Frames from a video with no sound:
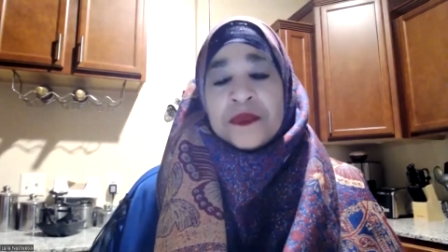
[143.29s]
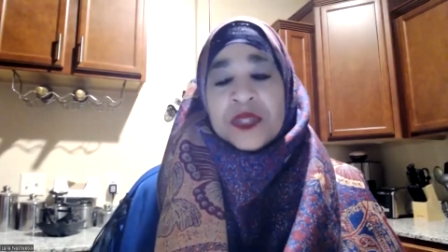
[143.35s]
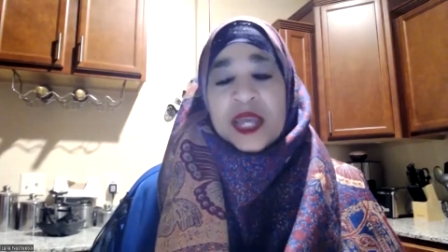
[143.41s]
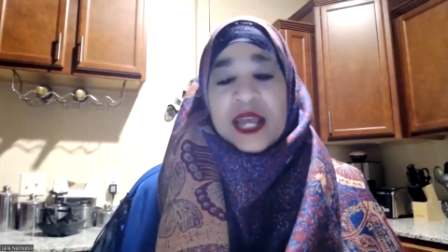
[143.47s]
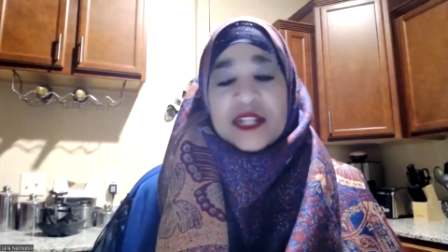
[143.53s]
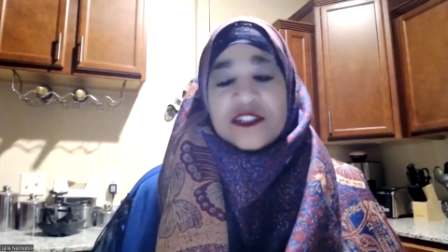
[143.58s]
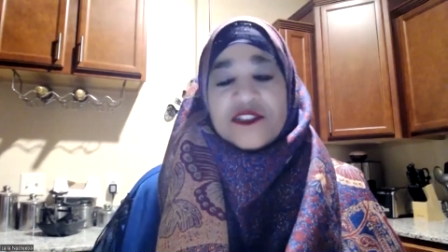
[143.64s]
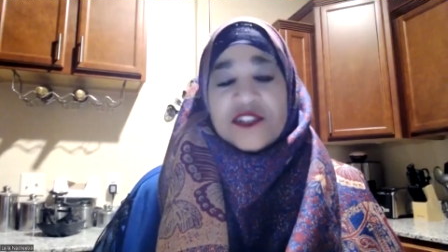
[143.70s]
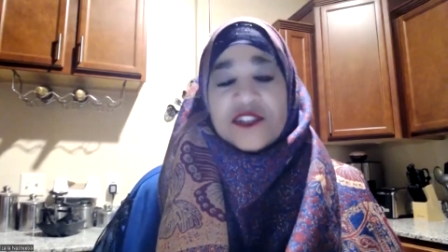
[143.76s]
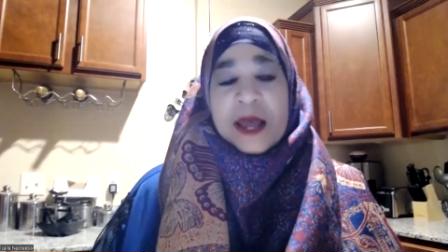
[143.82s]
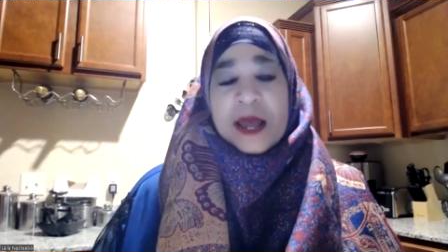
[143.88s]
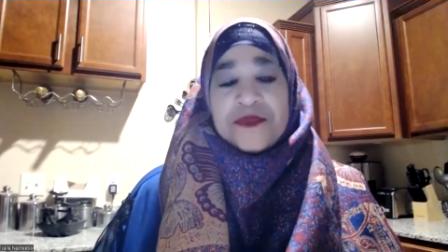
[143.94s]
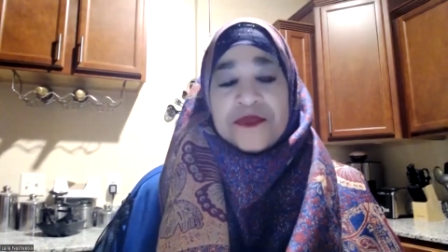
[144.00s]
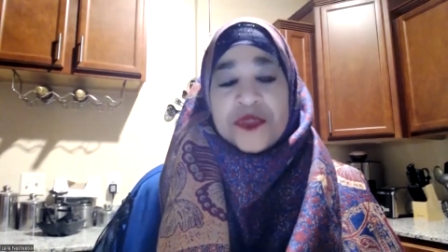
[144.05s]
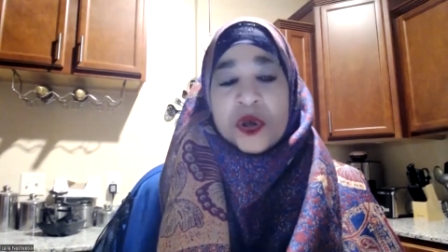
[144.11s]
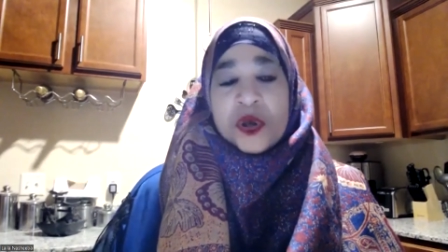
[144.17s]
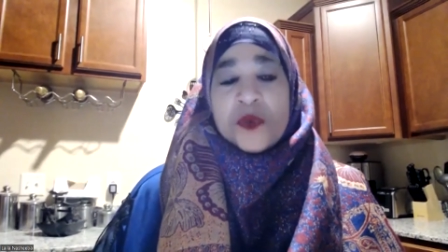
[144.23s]

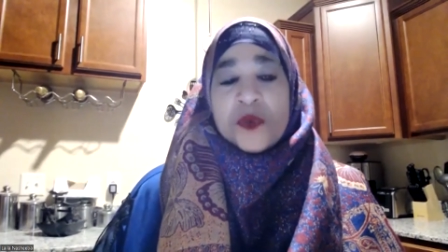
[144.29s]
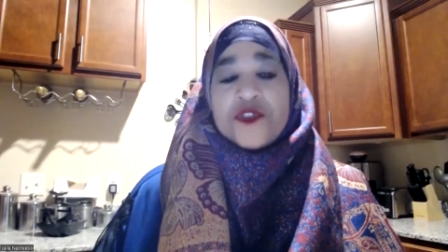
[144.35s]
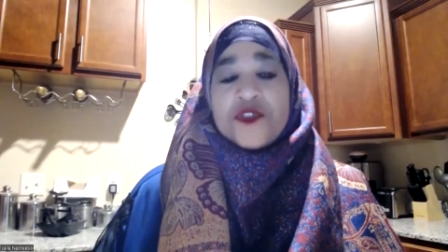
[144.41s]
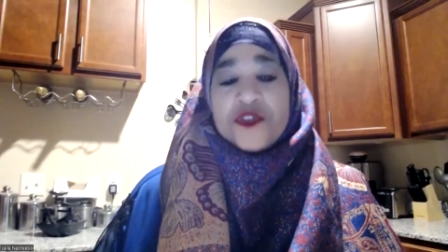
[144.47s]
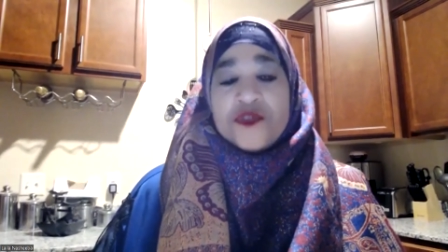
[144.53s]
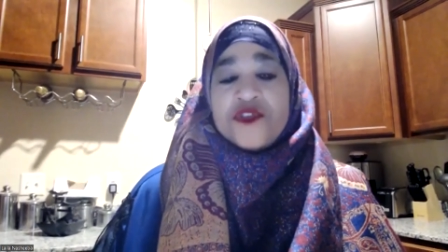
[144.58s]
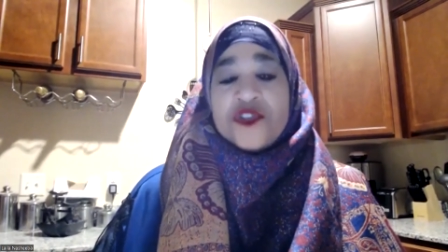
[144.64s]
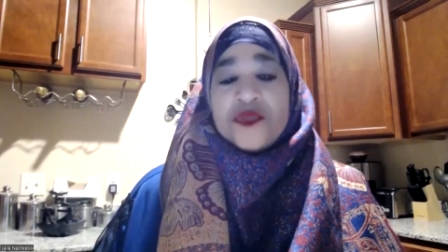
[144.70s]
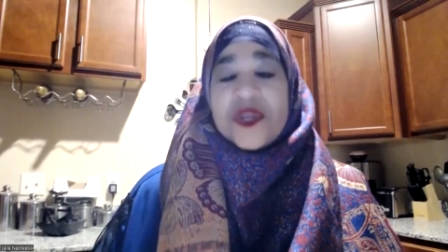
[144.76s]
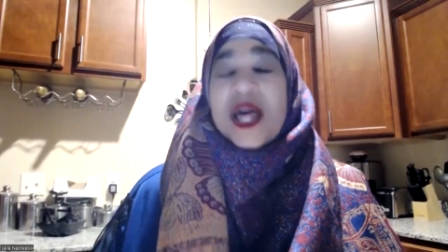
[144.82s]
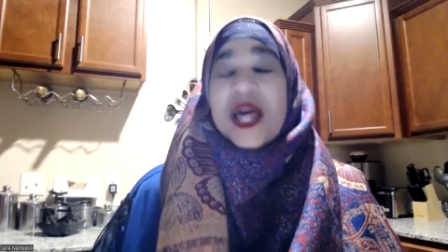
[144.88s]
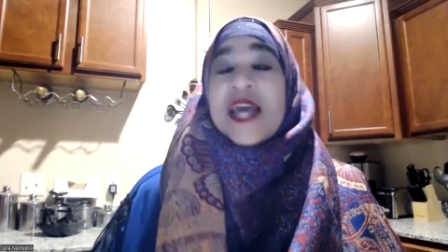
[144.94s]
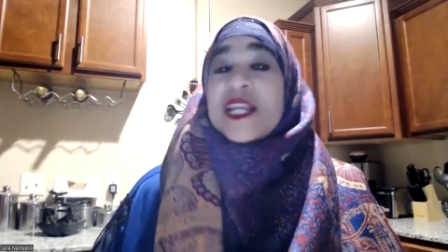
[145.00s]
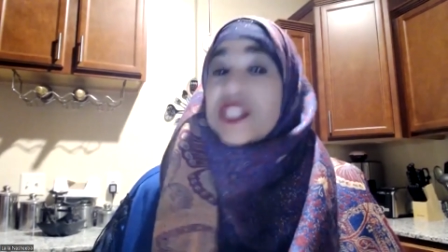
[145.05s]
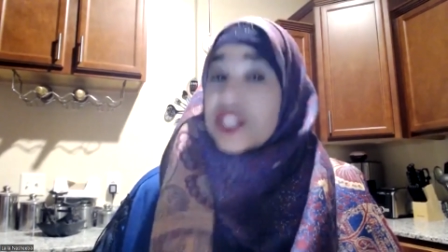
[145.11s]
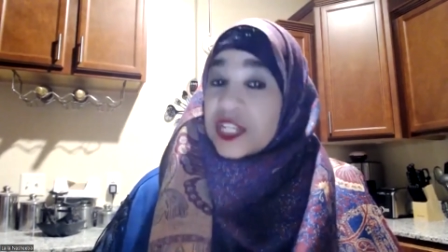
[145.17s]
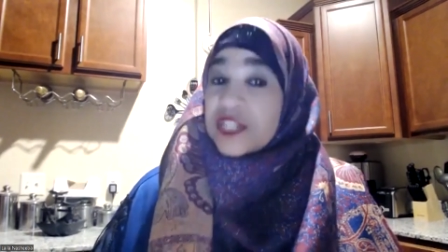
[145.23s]
except those who do
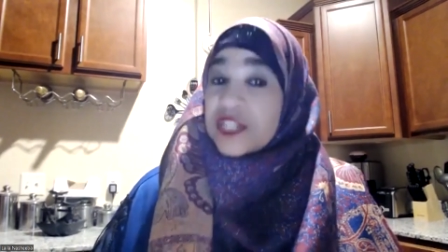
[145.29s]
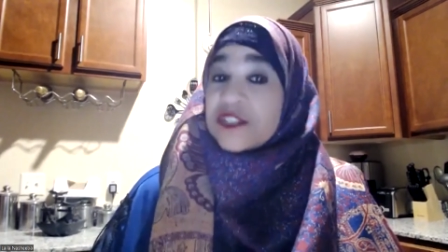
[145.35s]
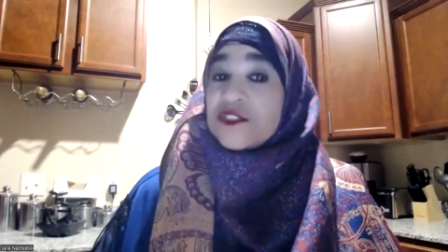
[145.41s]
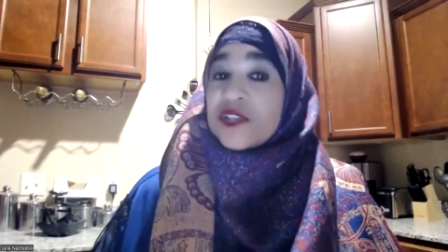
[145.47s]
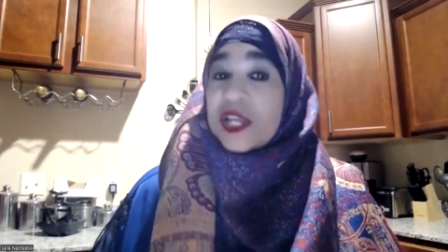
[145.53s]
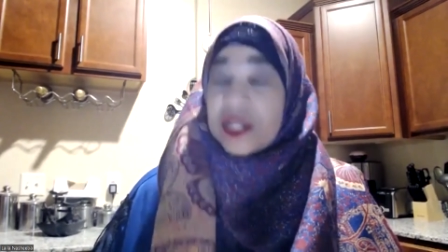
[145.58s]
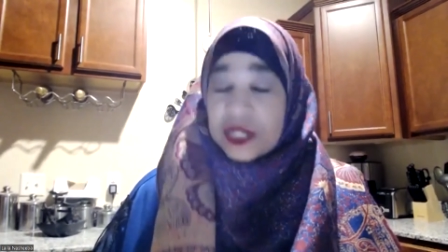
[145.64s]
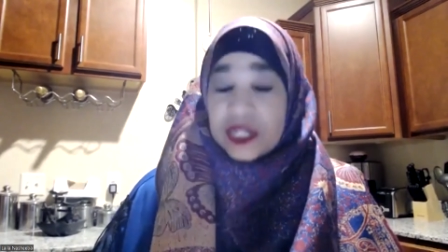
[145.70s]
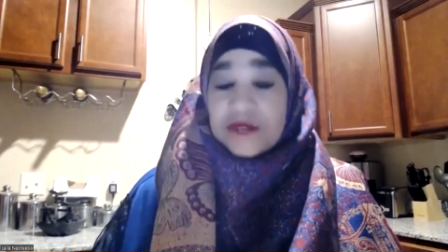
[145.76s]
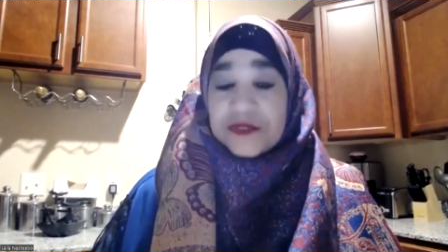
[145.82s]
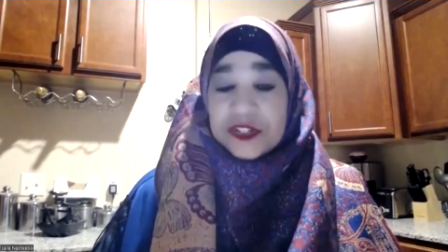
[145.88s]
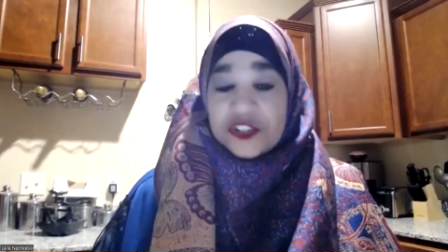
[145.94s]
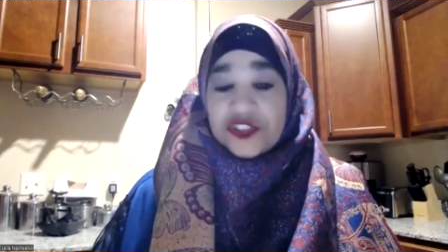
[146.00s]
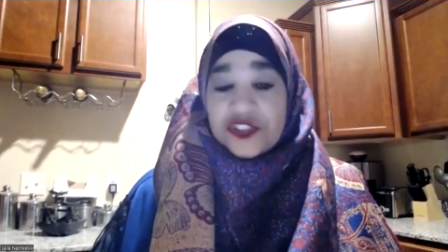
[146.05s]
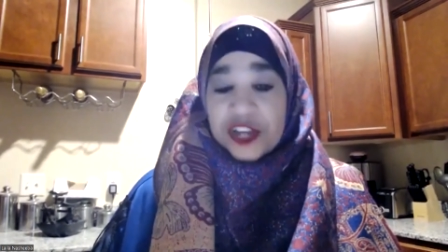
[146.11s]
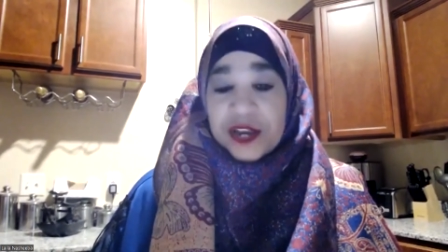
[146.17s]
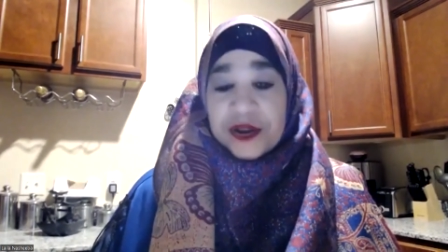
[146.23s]
like this and give
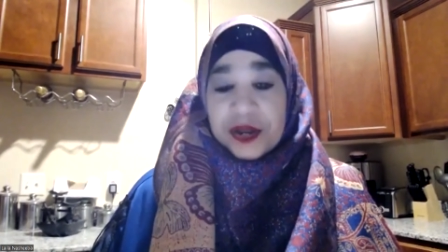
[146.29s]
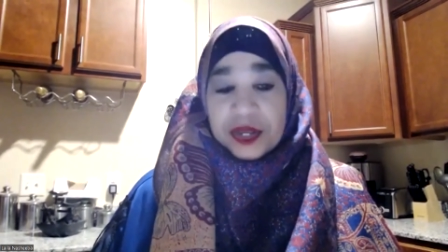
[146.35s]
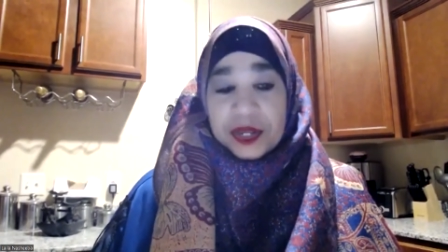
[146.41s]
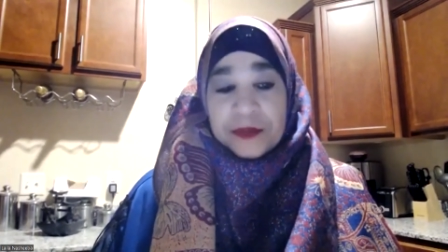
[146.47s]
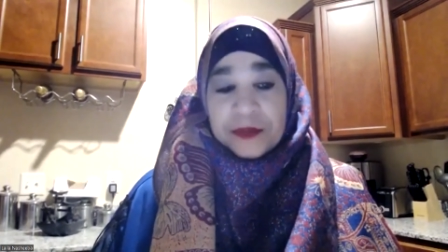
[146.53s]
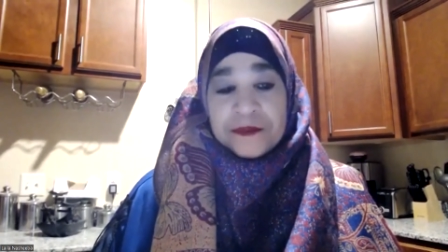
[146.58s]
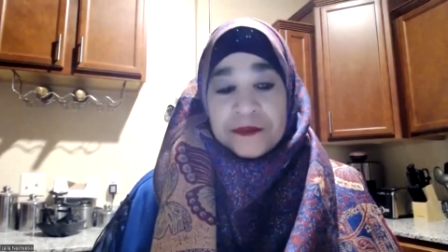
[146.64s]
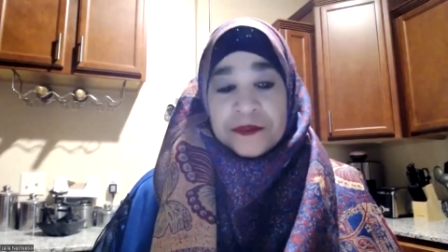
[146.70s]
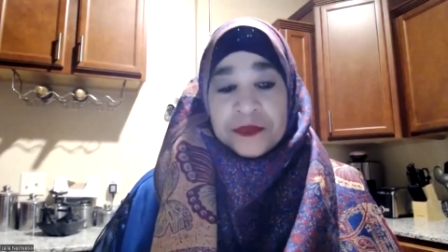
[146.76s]
in charity.